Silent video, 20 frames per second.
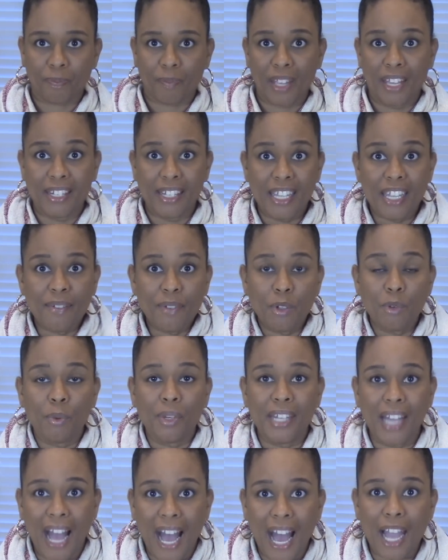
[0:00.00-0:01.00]
And even
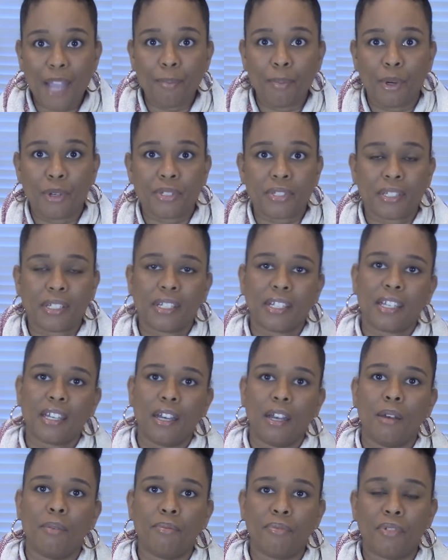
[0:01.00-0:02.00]
when I personally
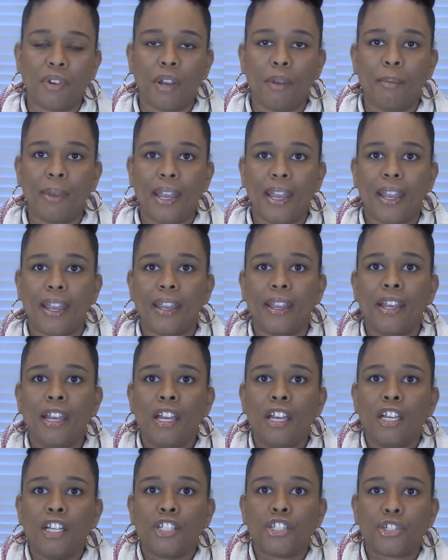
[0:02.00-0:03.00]
come from a
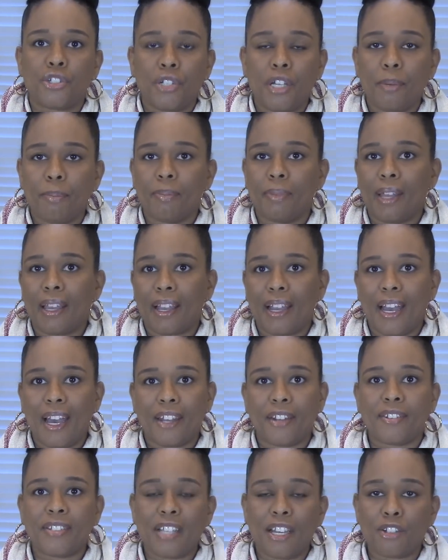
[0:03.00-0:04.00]
trip, like an
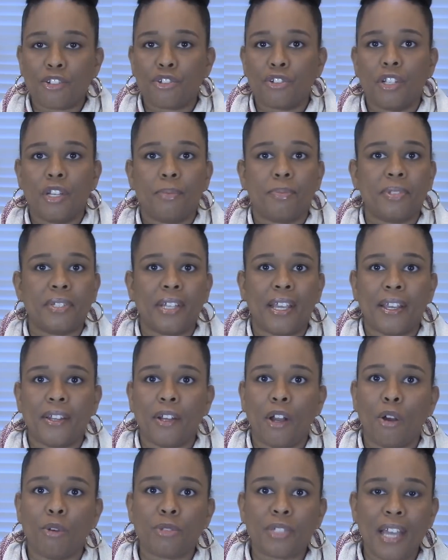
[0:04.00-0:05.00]
out-of-town trip, stay in a
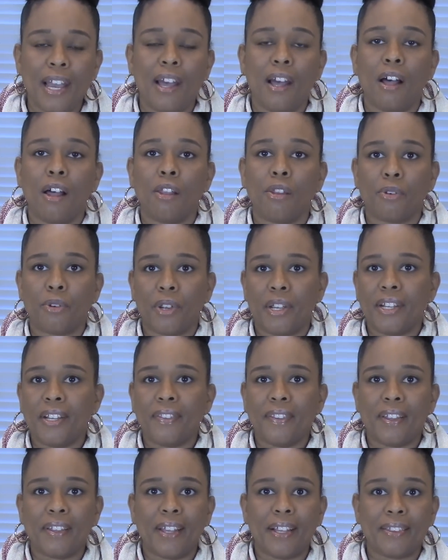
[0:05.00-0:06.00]
hotel or
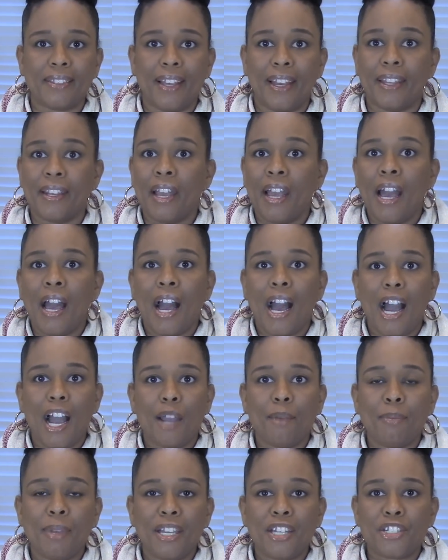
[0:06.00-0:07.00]
anything like that, I
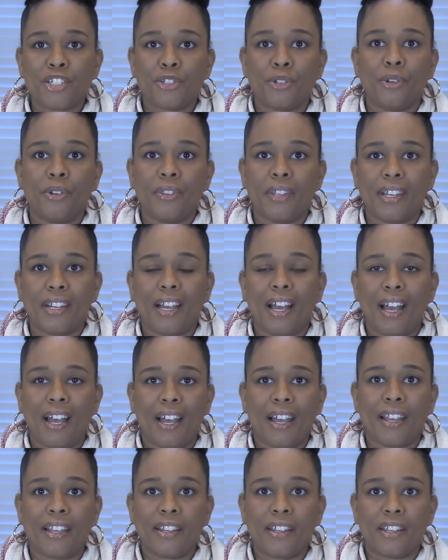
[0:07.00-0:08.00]
make sure that
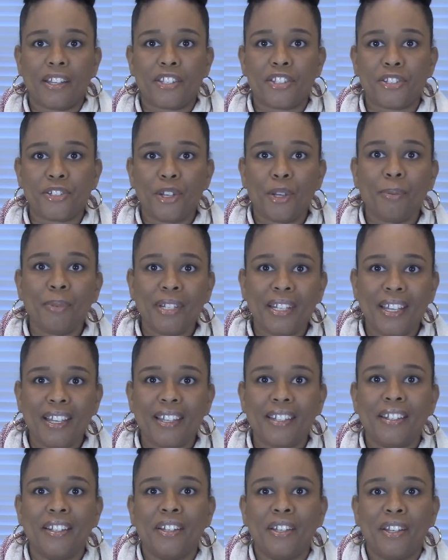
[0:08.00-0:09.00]
I
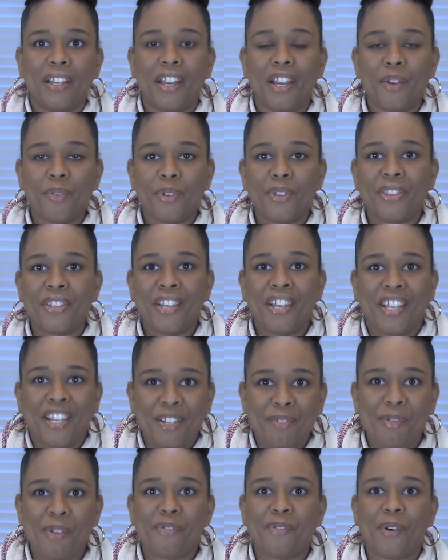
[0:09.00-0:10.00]
exterminate
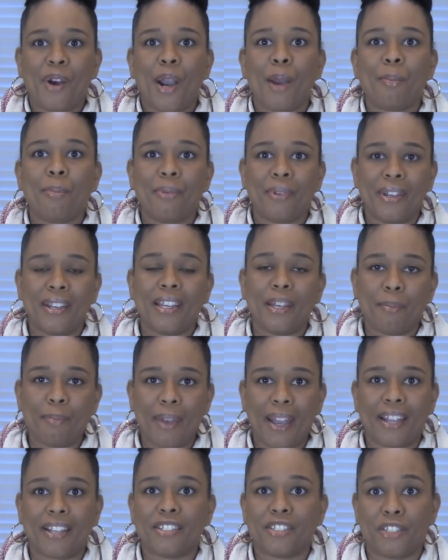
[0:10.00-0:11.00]
everything before I bring it
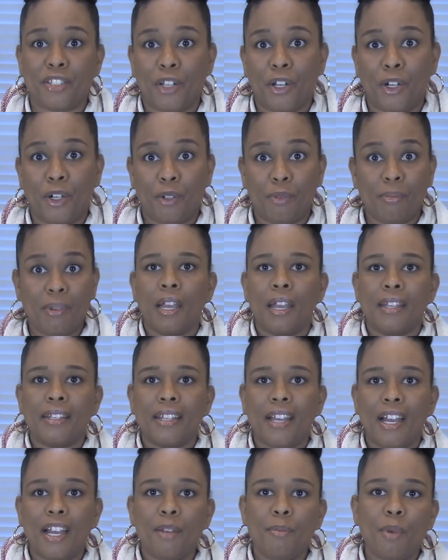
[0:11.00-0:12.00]
back into the home.
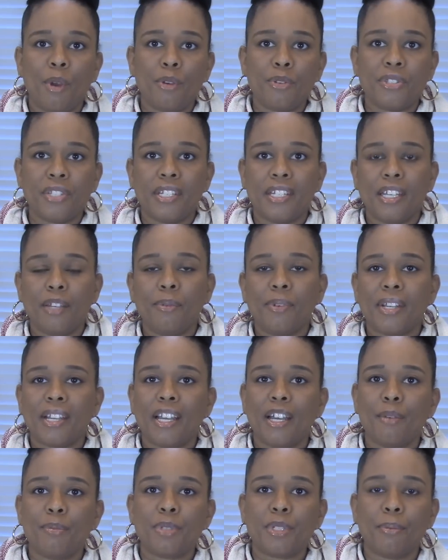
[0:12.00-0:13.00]
Now, I'm OCD when it
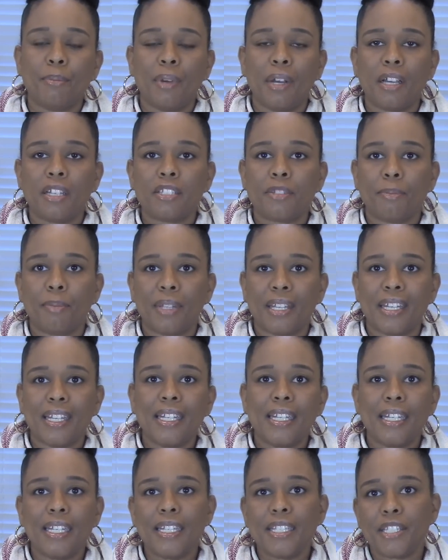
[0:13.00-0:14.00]
comes to bugs, but
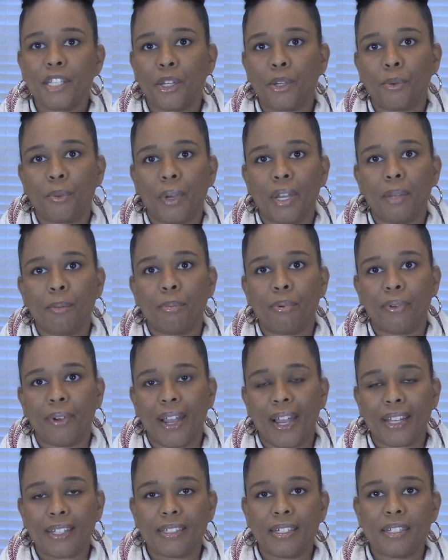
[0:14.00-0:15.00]
it is a great
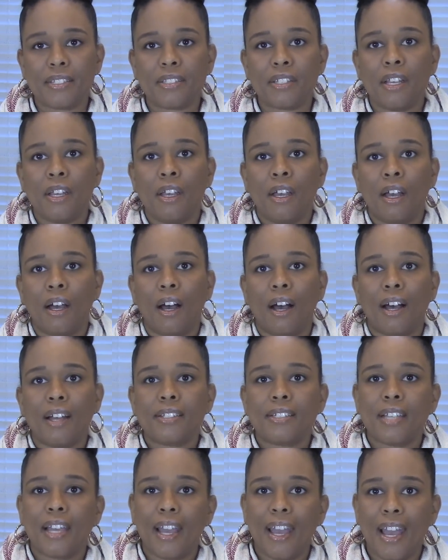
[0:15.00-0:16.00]
practice
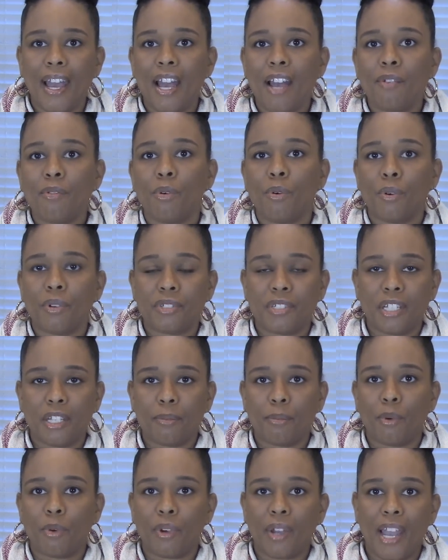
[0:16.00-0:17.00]
to have, or a
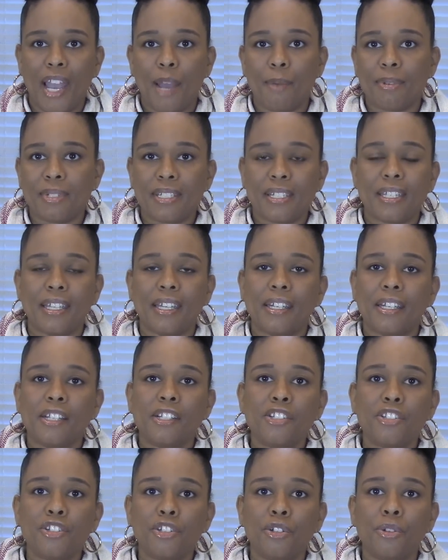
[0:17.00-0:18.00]
tip or a habit to get
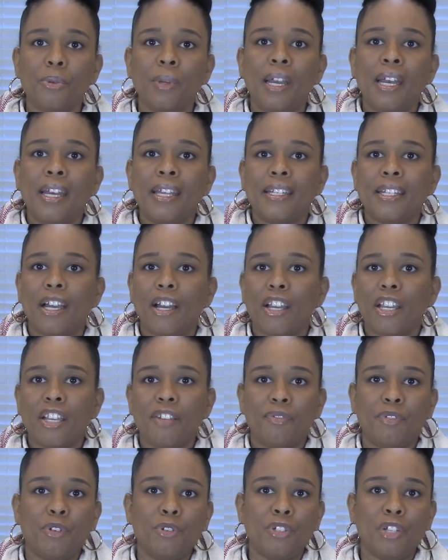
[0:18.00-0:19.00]
into. Now,
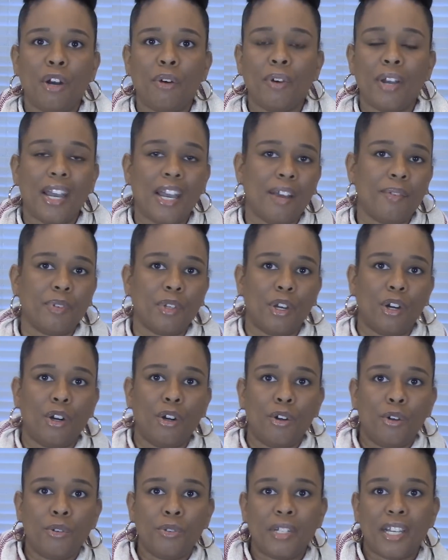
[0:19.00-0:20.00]
if you don't have your
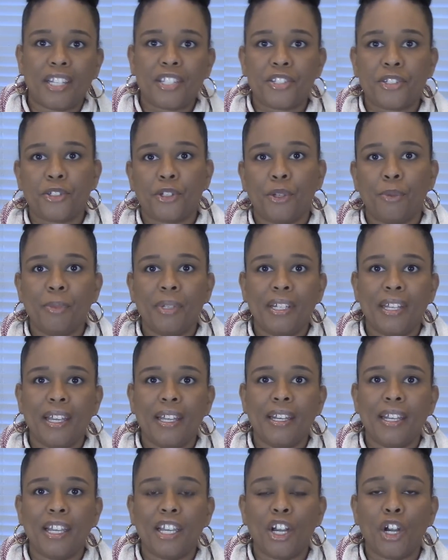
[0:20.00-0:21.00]
own
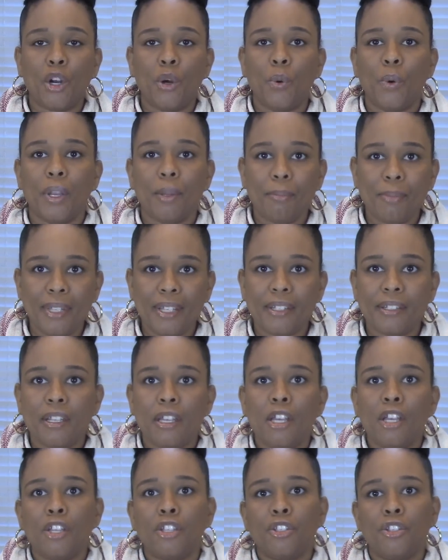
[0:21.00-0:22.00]
exterminating equipment,
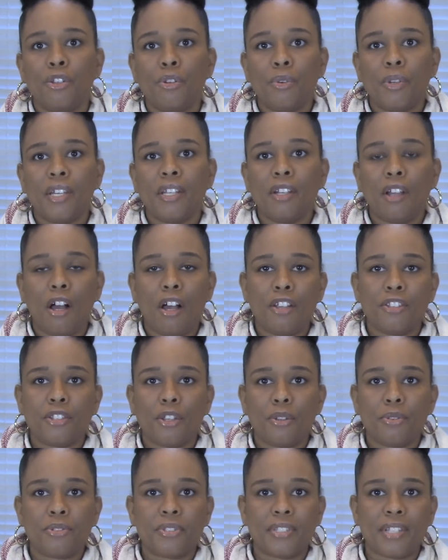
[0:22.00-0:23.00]
you can
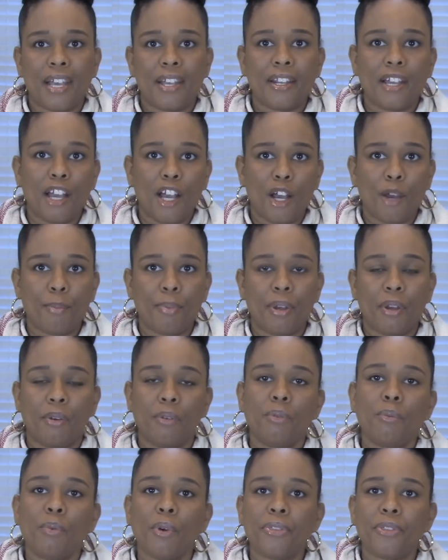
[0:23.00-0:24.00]
also set up
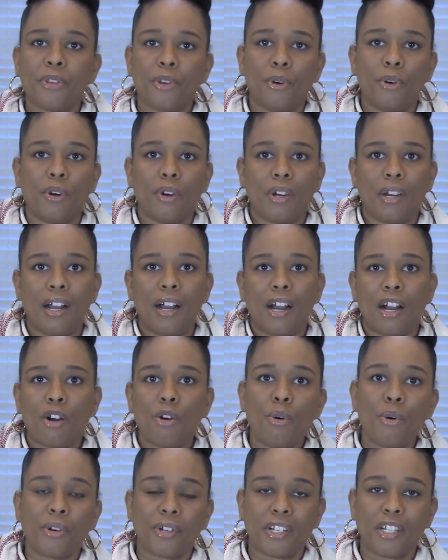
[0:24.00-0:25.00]
with your
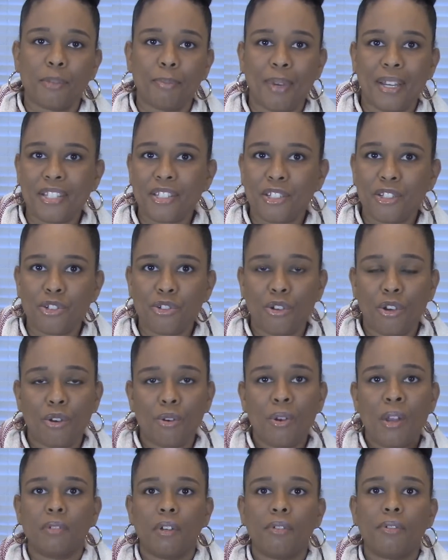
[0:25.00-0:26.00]
quarterly pest
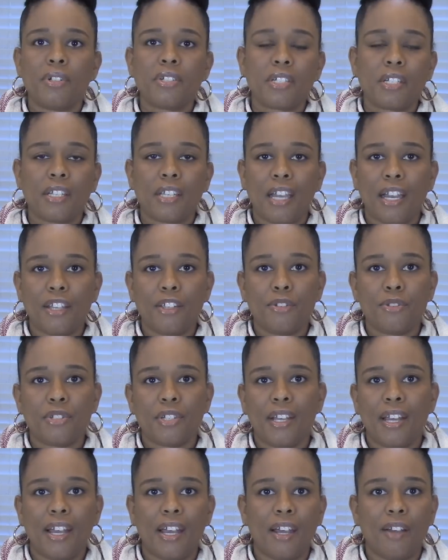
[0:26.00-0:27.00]
control. Originally, I used to
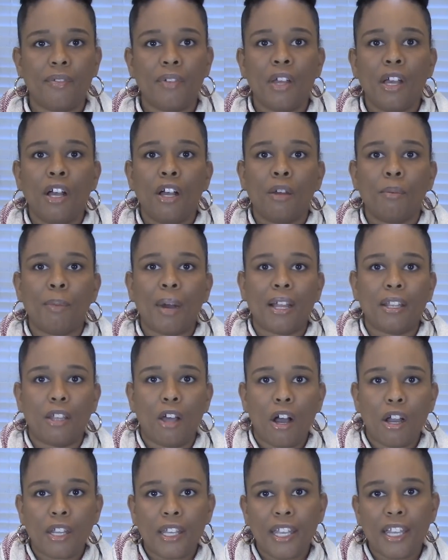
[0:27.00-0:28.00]
have my
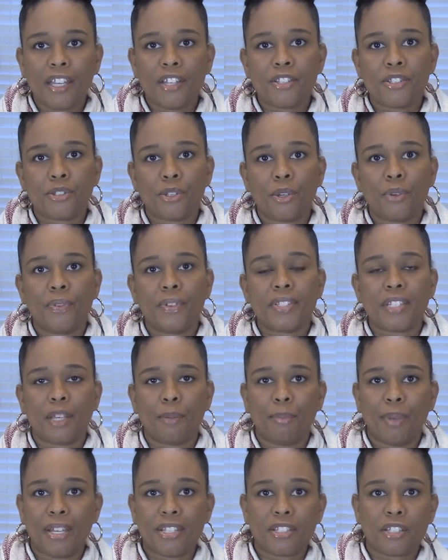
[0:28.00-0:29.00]
lawn care service
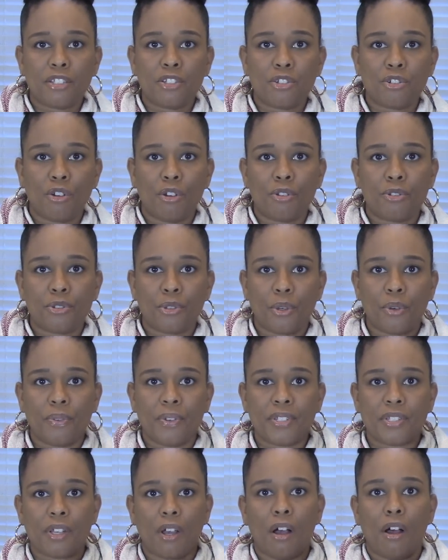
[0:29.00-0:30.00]
and pest control
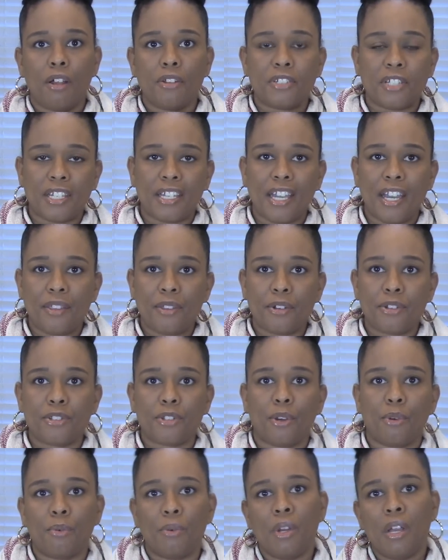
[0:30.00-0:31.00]
service all together.
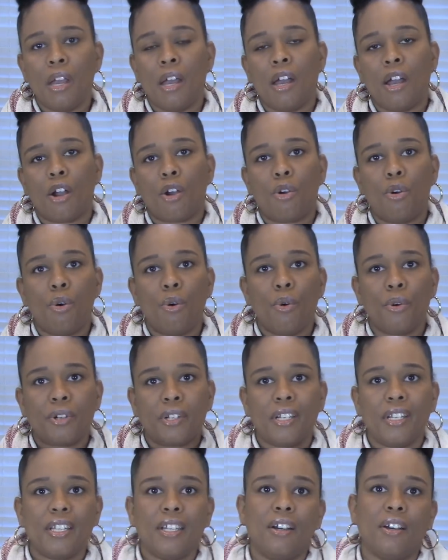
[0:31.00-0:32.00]
So
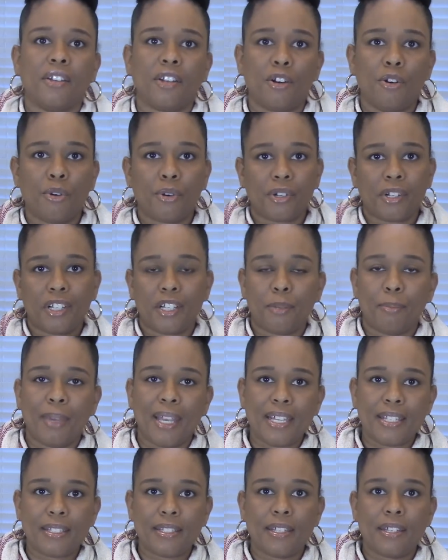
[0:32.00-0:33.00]
quarterly, on a quarterly
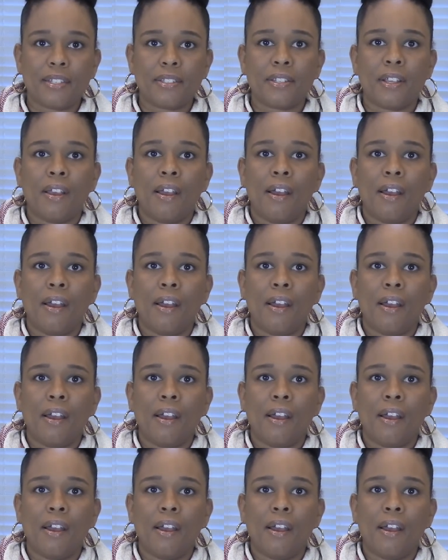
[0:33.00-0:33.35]
basis,